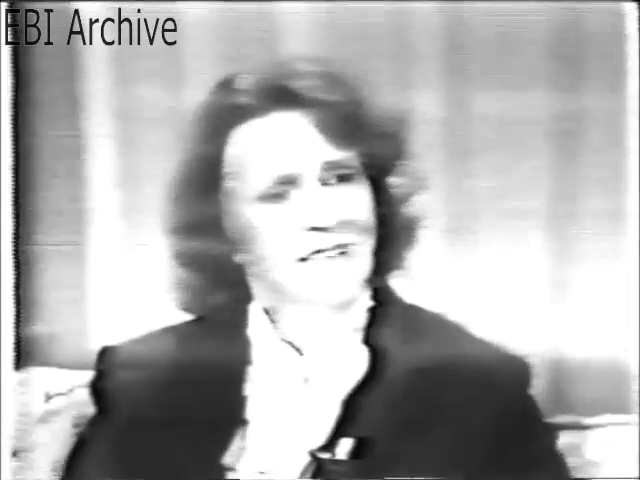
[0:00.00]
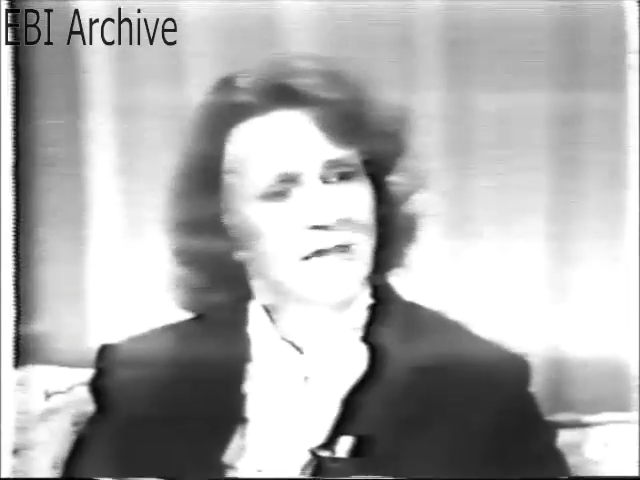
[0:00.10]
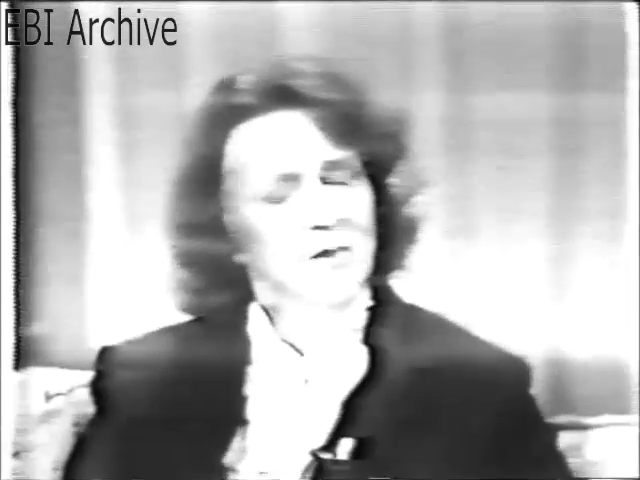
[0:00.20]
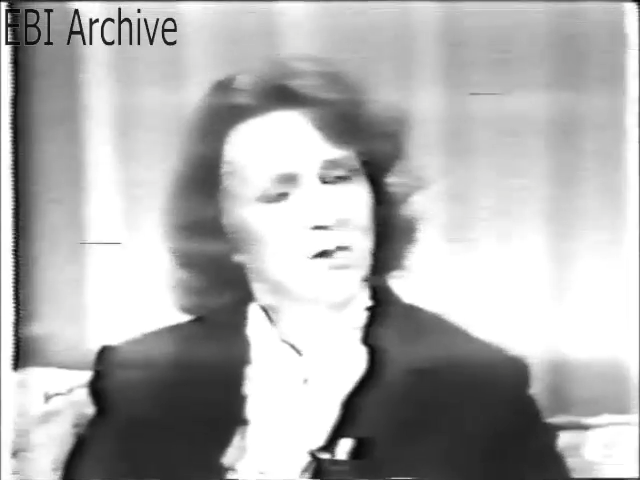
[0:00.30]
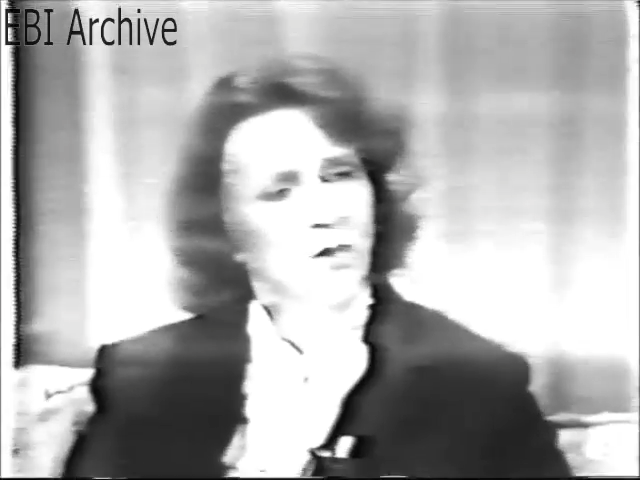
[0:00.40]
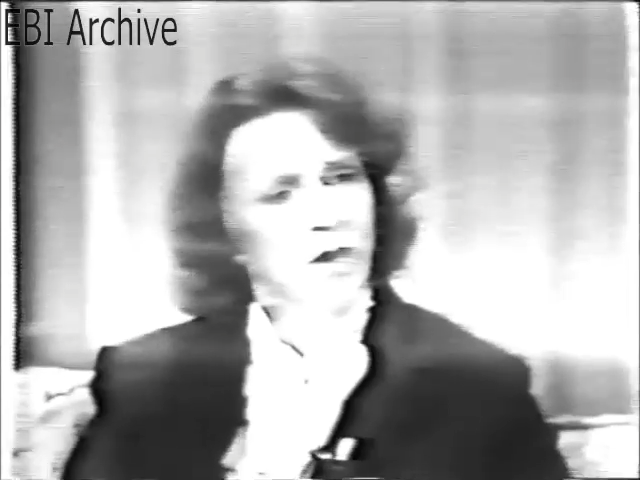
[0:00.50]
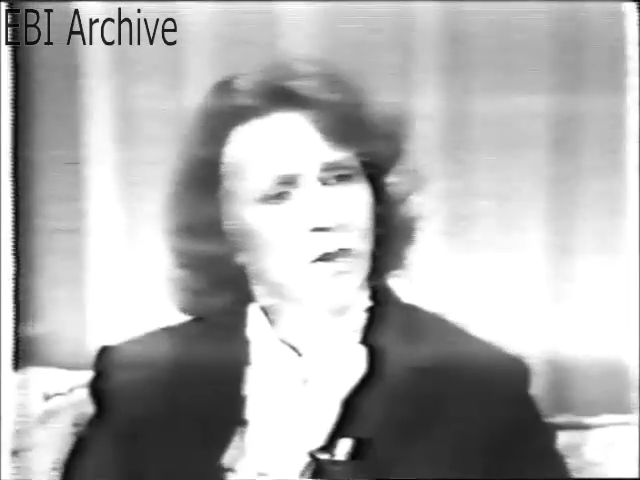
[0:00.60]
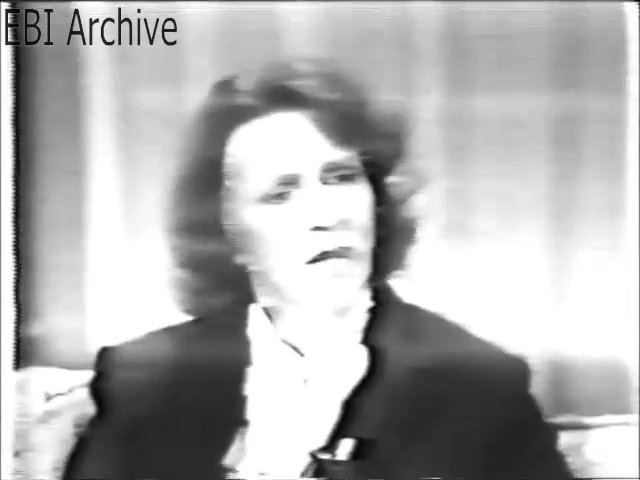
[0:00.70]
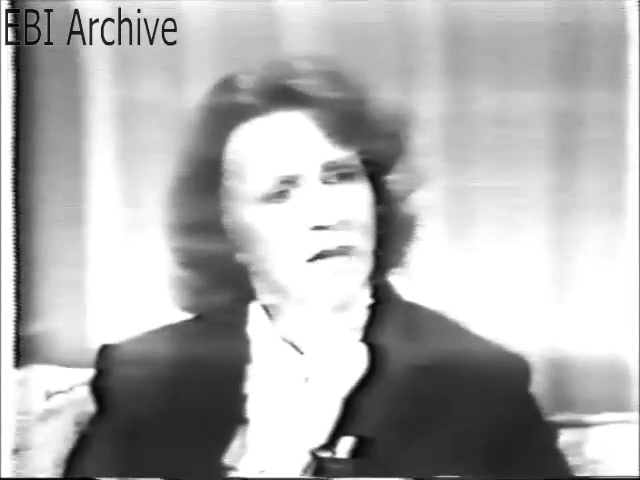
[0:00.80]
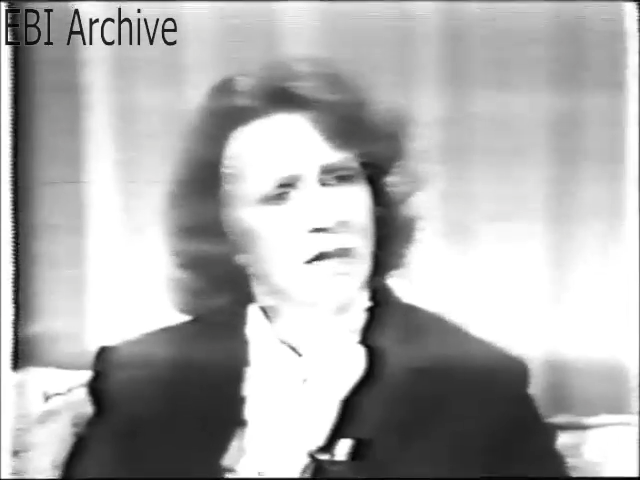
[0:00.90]
yeah, that's
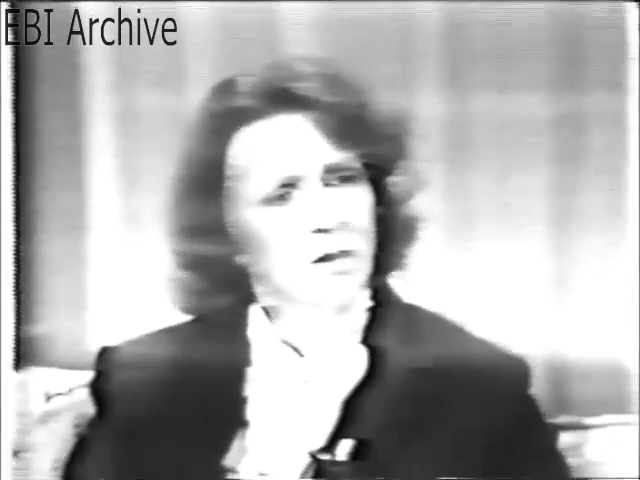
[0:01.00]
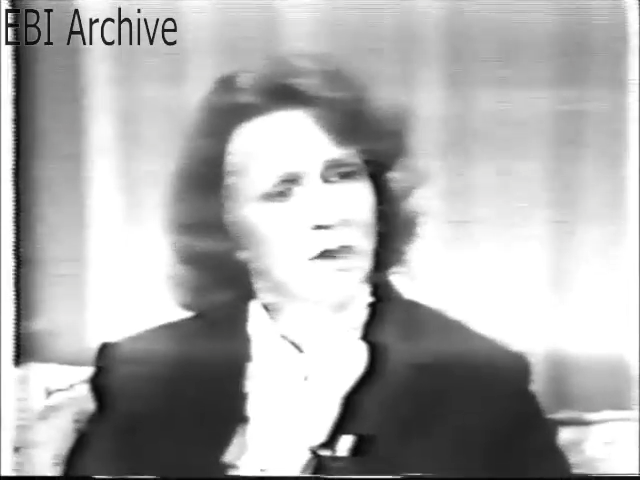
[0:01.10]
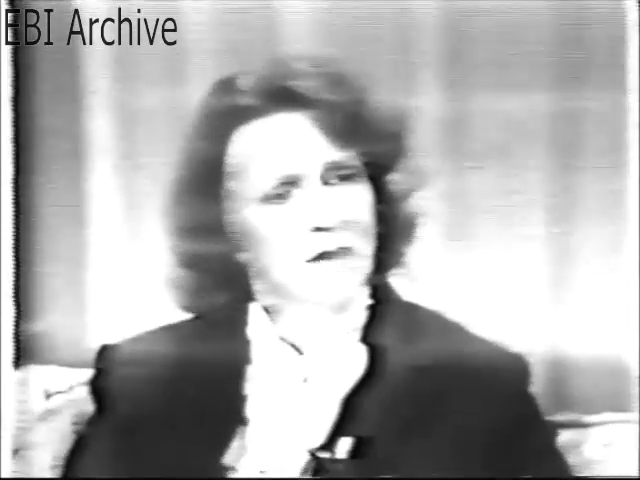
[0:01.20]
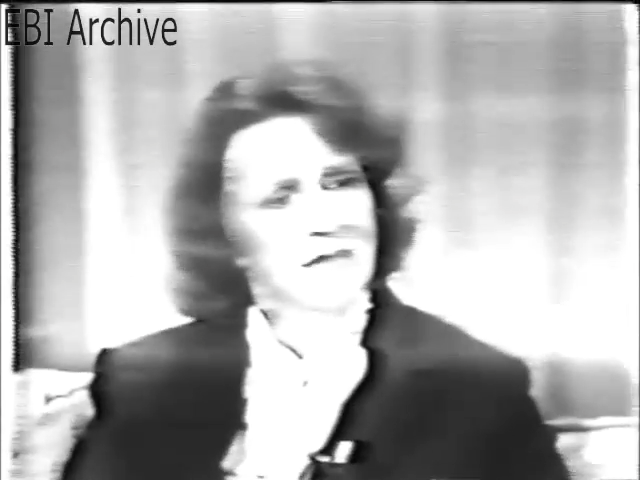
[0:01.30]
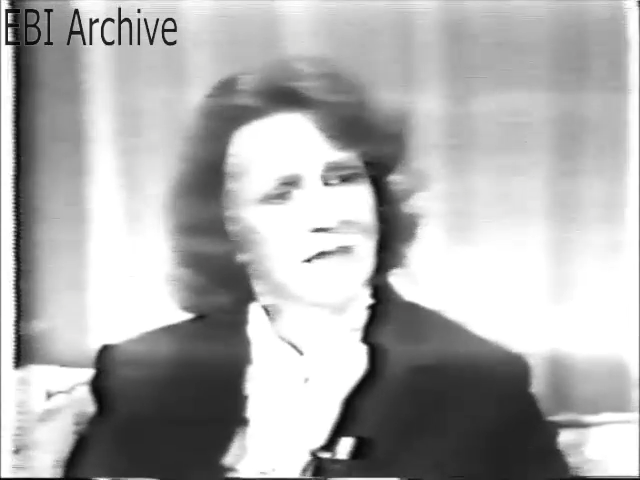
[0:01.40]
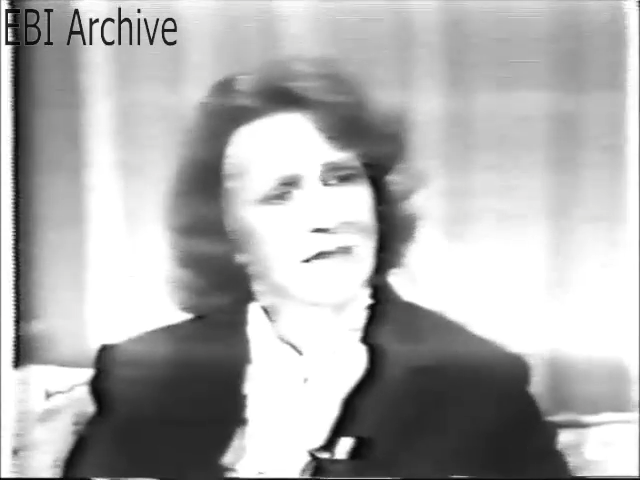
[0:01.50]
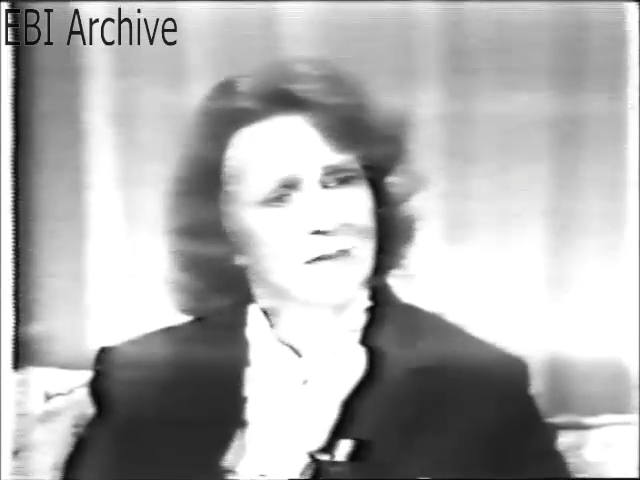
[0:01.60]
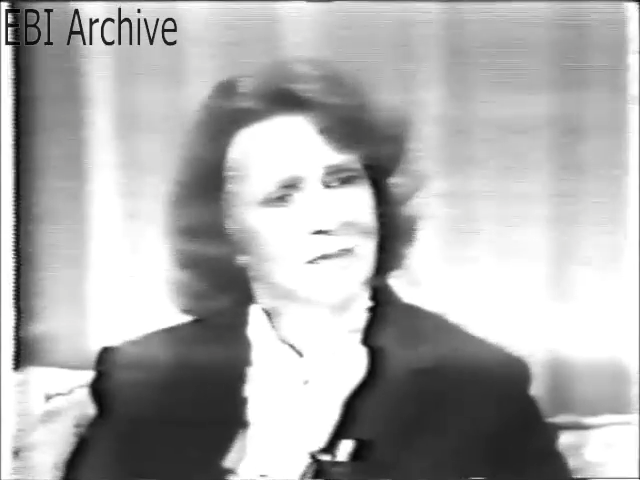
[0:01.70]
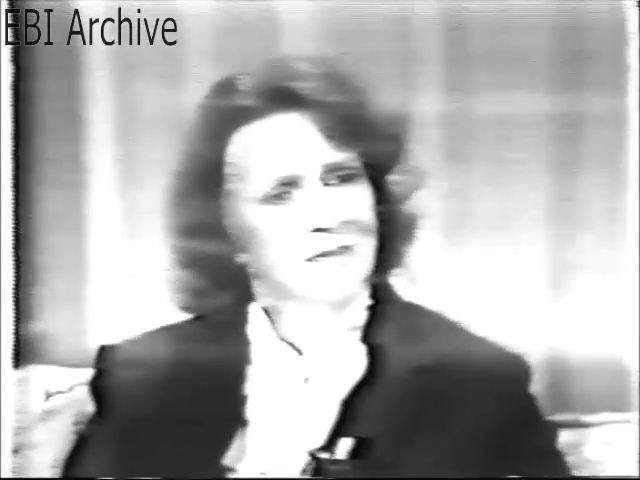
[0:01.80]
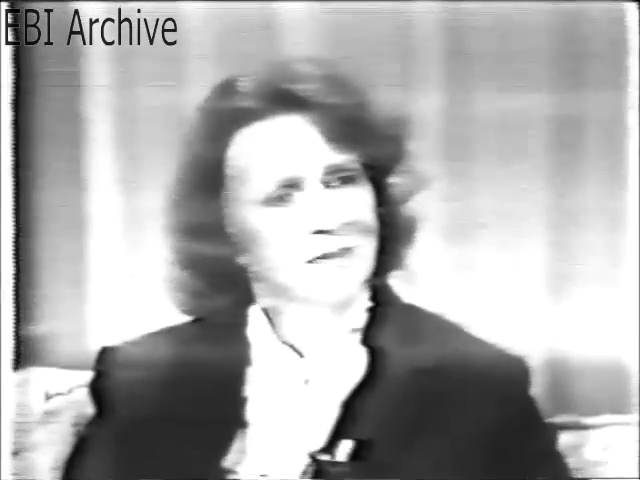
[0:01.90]
quite a while ago, wasn't
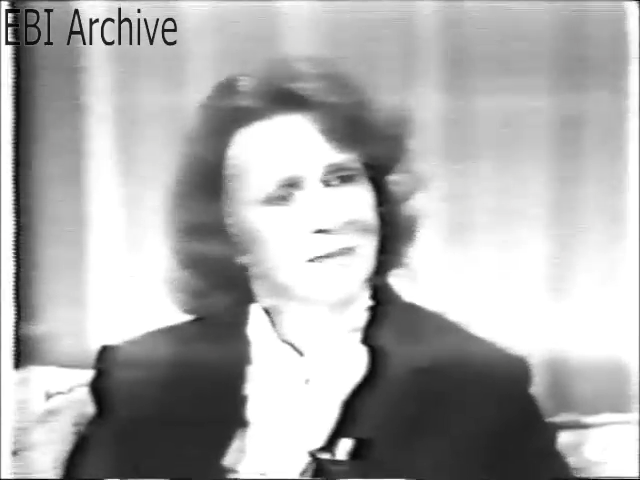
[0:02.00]
it?